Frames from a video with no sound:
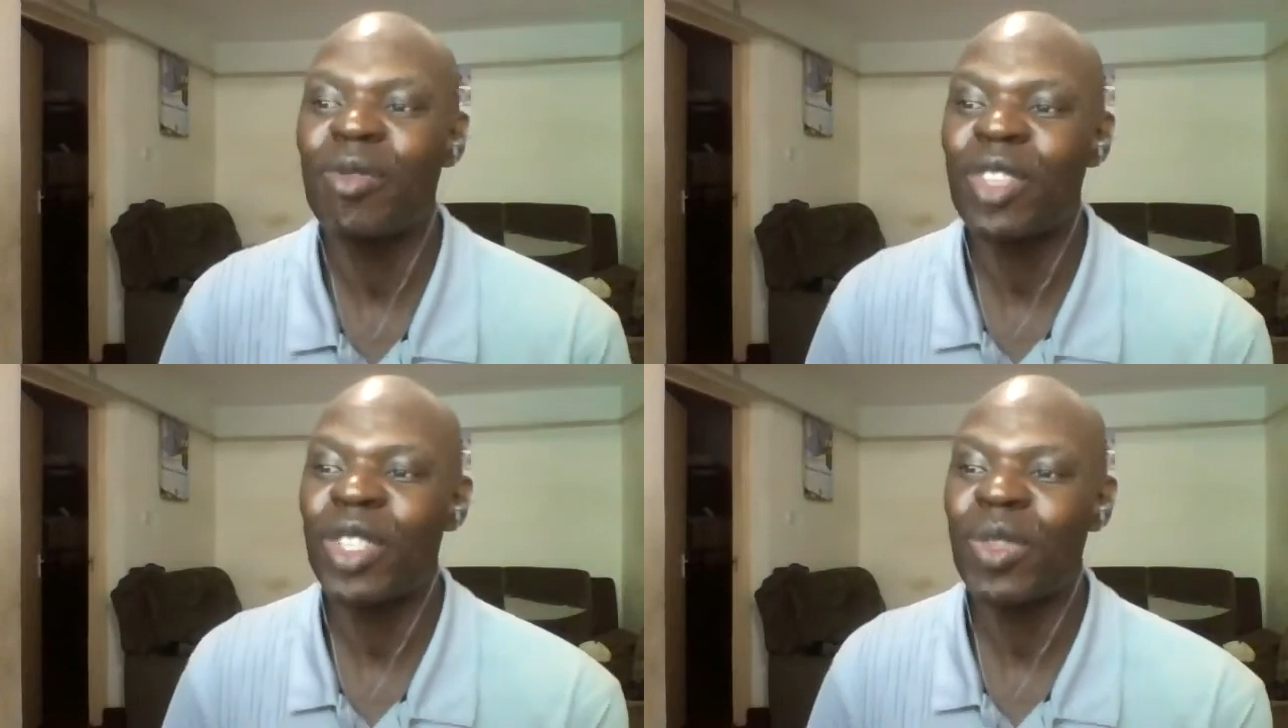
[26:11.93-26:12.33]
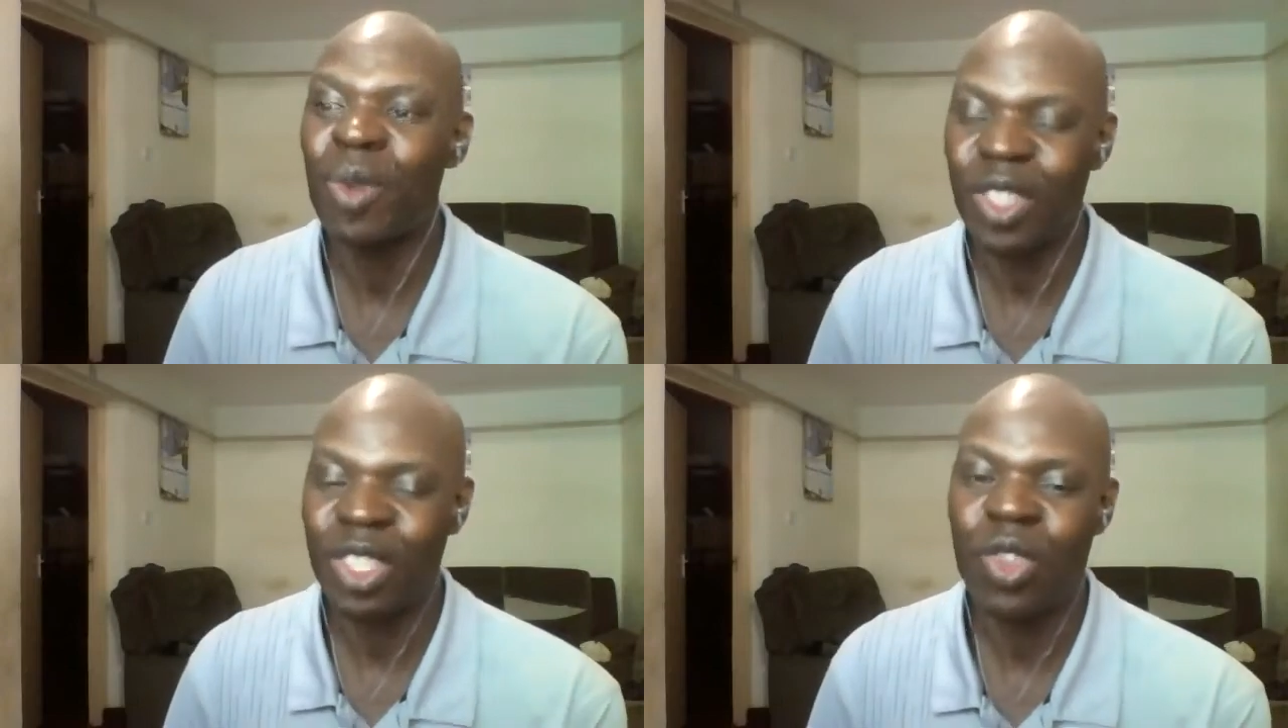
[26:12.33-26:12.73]
this
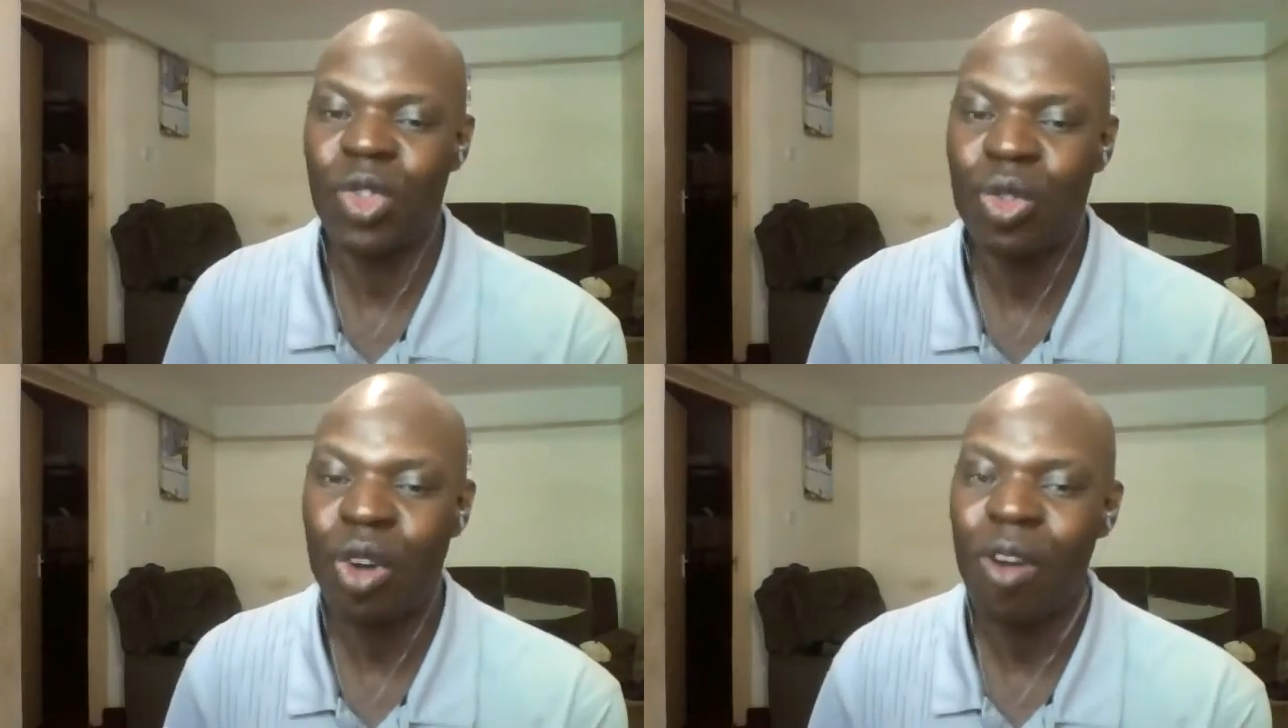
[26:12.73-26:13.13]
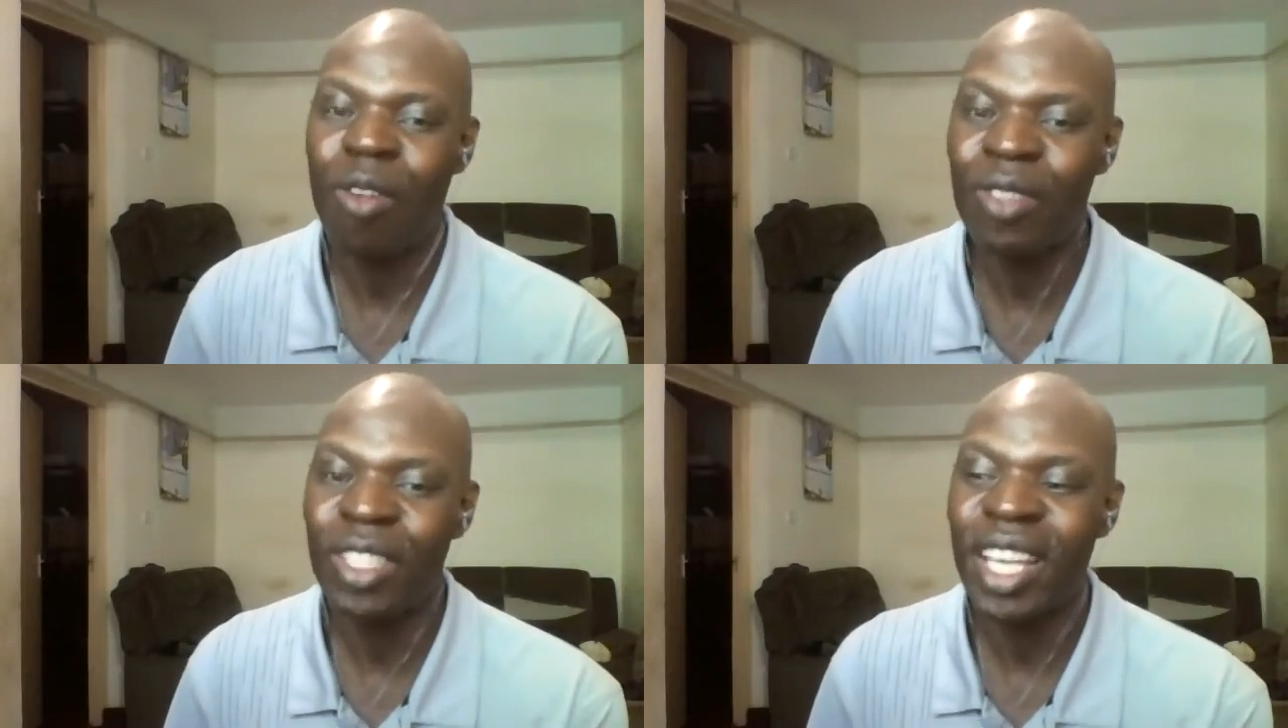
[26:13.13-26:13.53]
wasn't
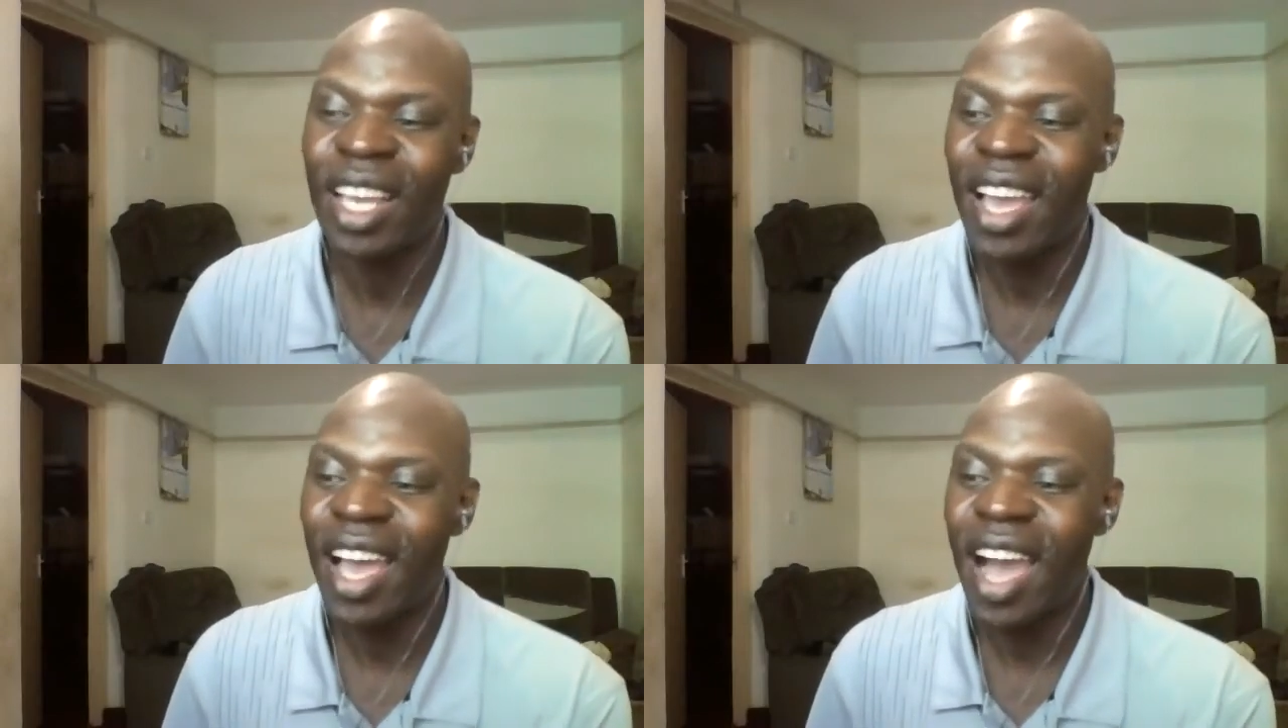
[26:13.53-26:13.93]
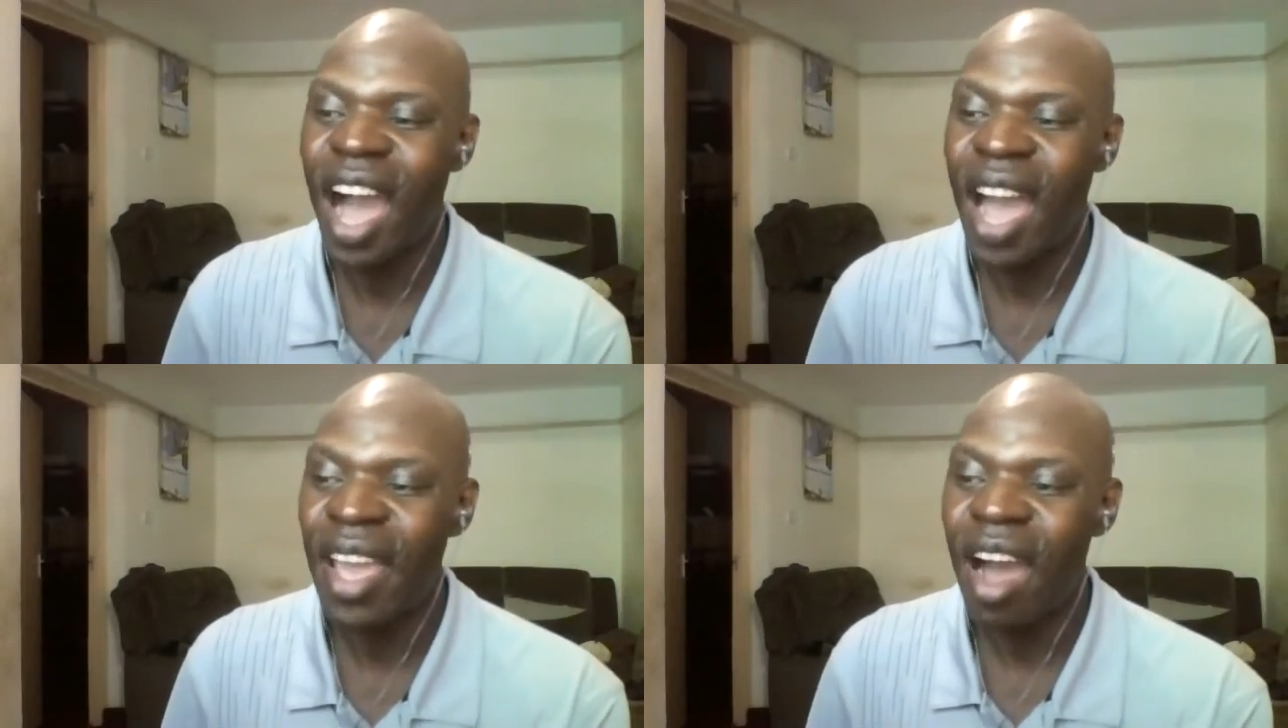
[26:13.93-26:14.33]
solved,
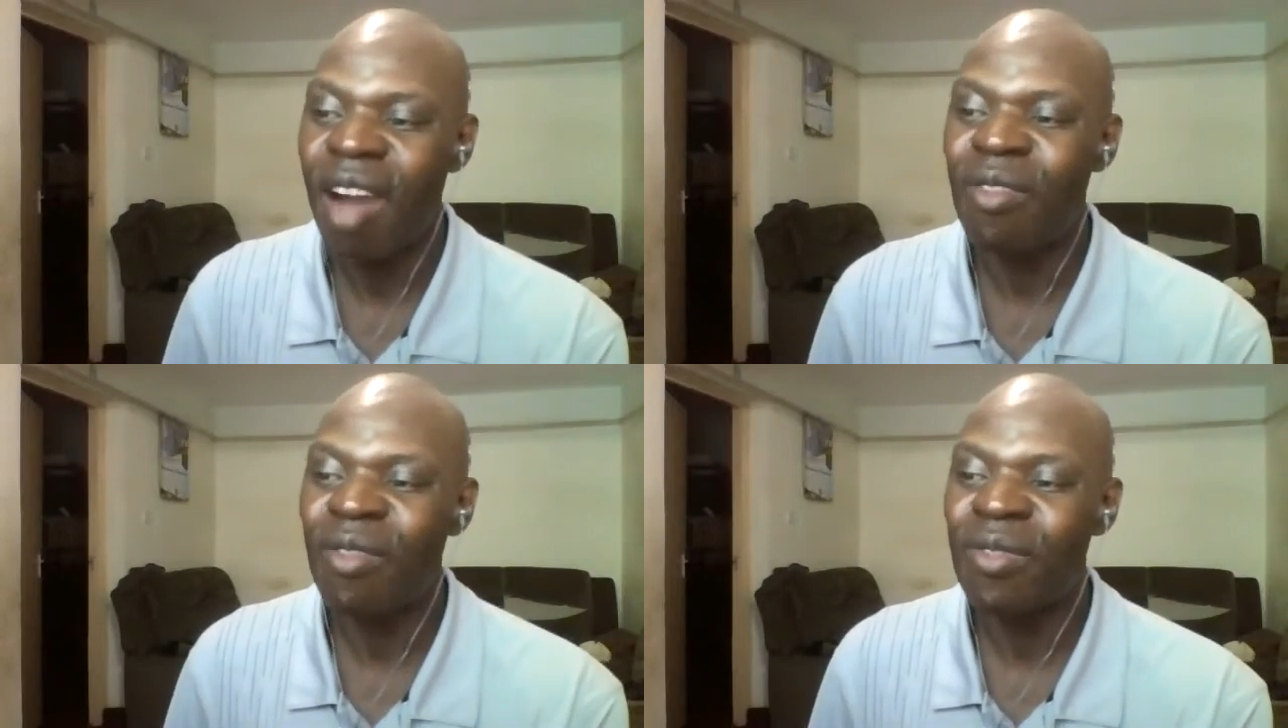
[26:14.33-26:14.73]
I have